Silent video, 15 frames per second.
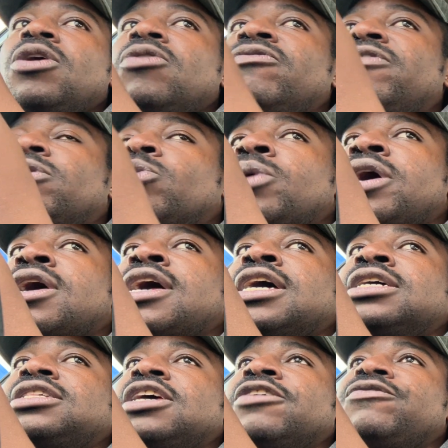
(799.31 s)

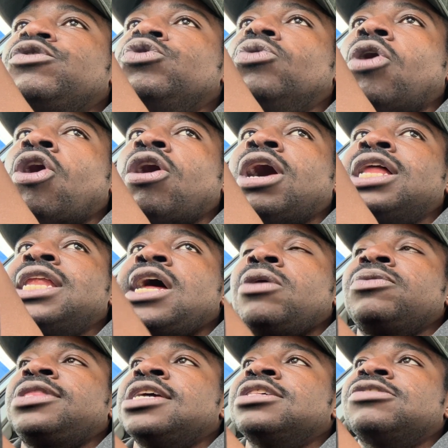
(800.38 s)
Whereas if you are
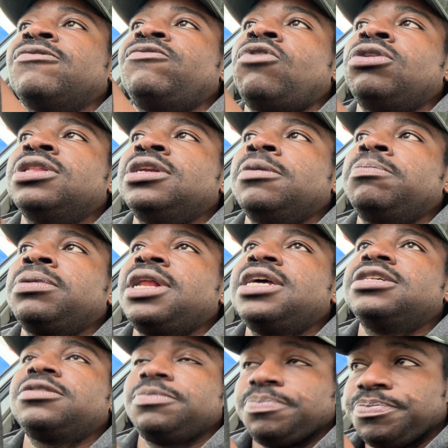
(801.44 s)
allowing things to fall into
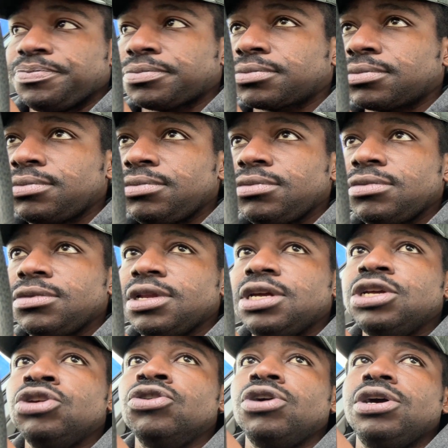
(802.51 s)
place,
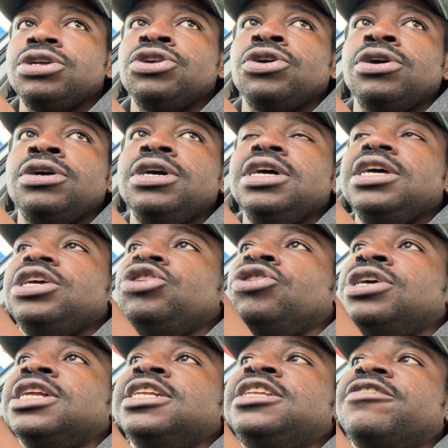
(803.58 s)
you're you're
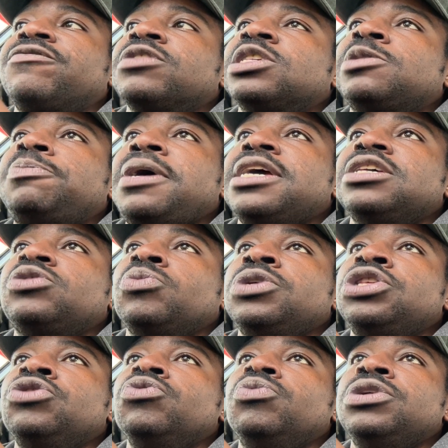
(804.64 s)
you're in a different space
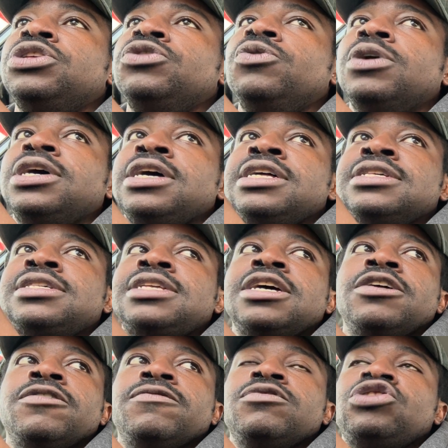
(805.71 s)
when you when you uh,
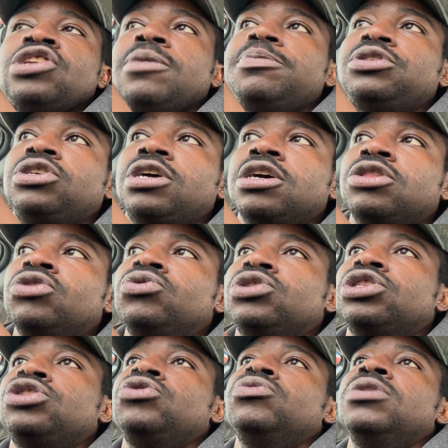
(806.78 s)
instead of jumping to
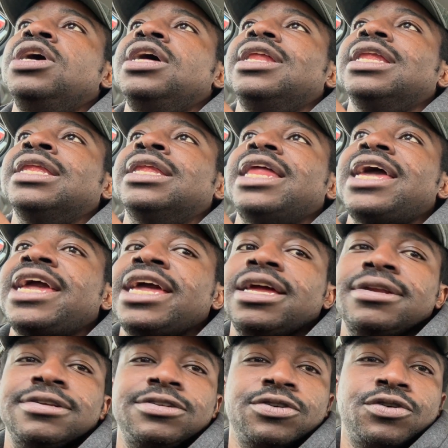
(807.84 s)
conclusion you
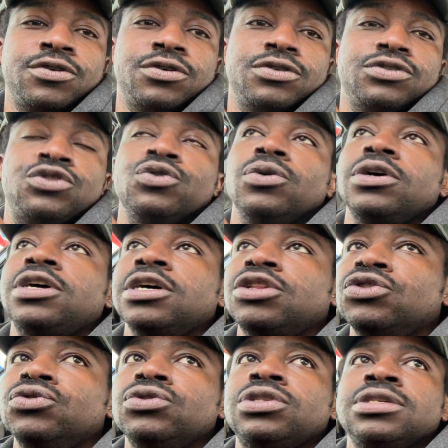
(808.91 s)
land to a
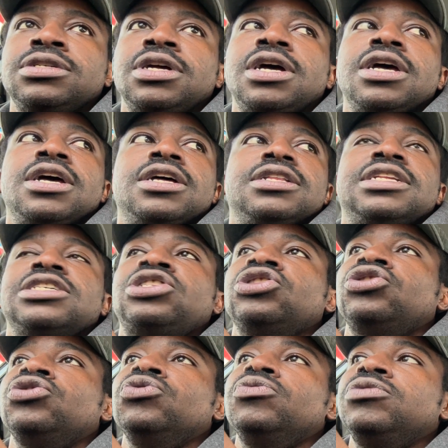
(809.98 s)
conclusion this
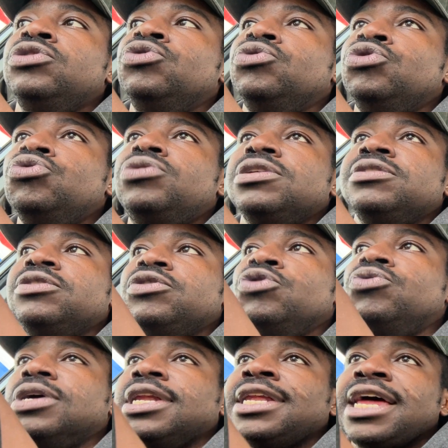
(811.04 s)
is you you you can
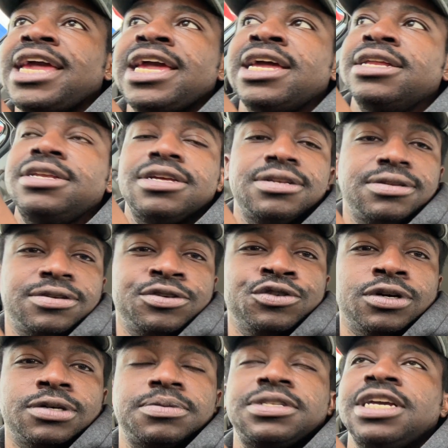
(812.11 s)
you can land it you
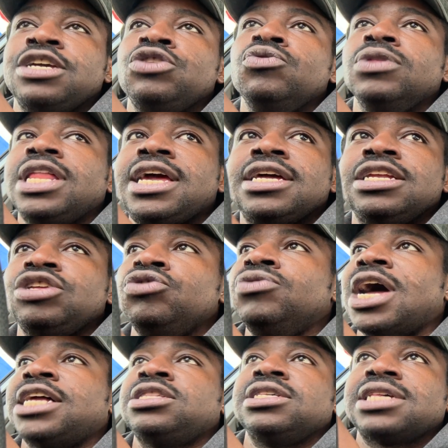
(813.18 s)
know what i'm saying you land it you're
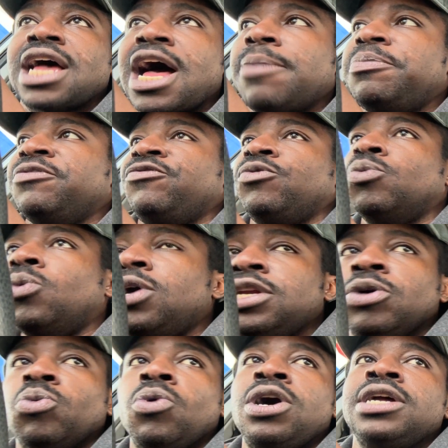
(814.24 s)
not just hopping from one
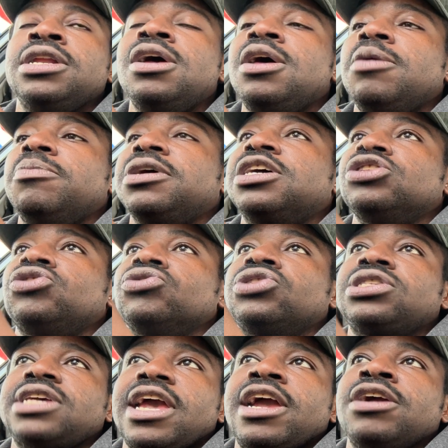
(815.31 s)
to one because you're
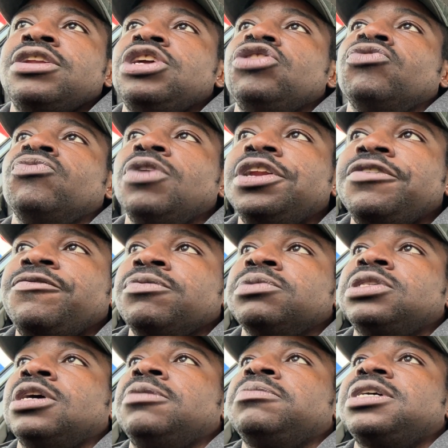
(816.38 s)
scared and you're running from
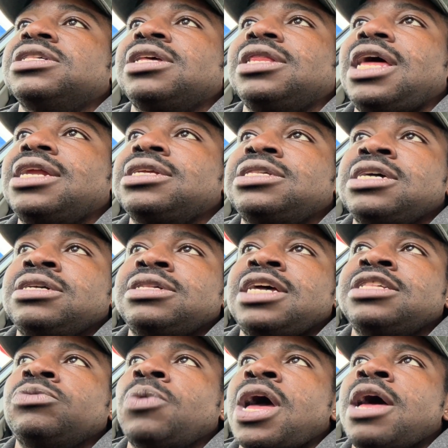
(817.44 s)
something because a lot of times
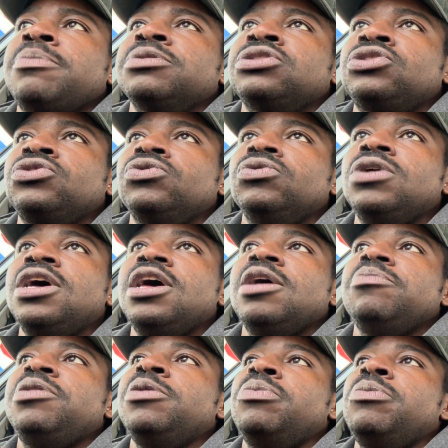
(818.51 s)
that's what happens too
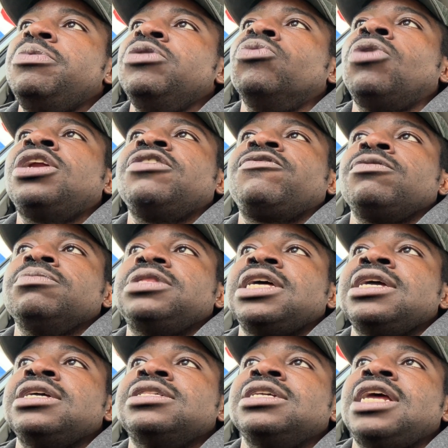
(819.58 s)
people be running from
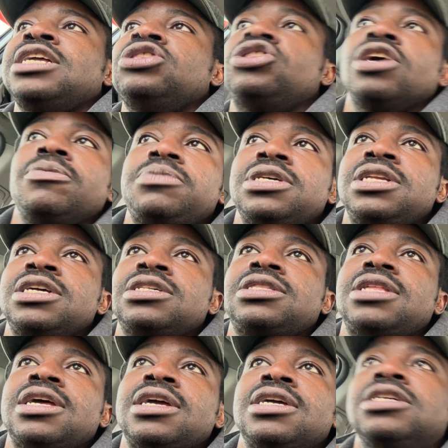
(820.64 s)
things and they jump to this
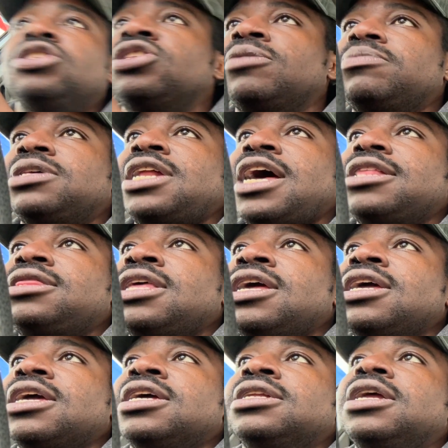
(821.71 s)
thing and jump to that
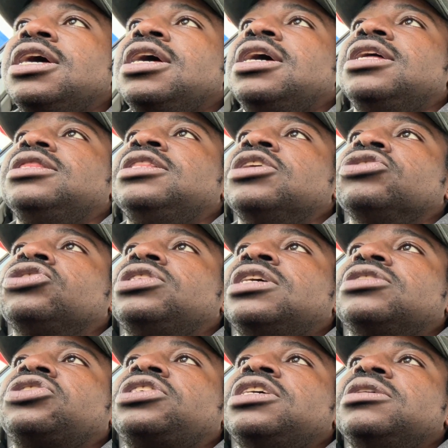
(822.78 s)
thing and there's
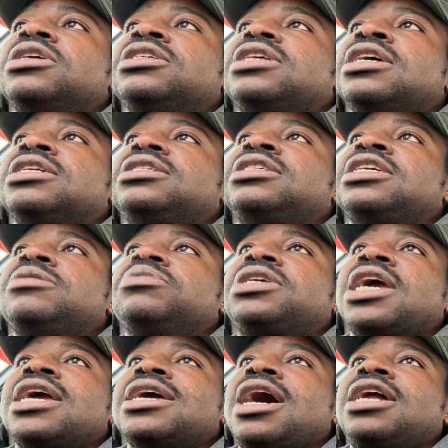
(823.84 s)
there's it, it seems
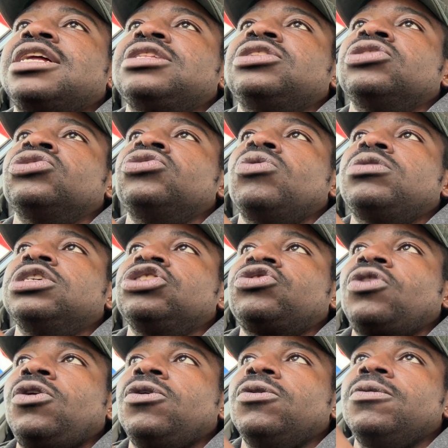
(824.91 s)
chaotic there's no
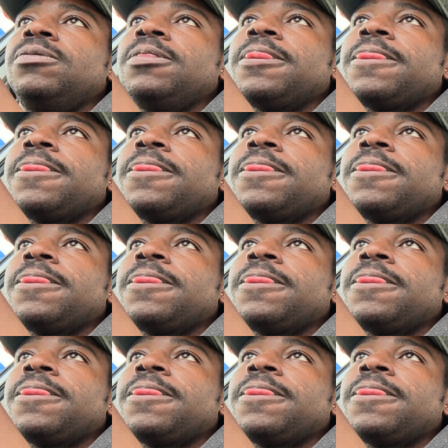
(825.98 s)
control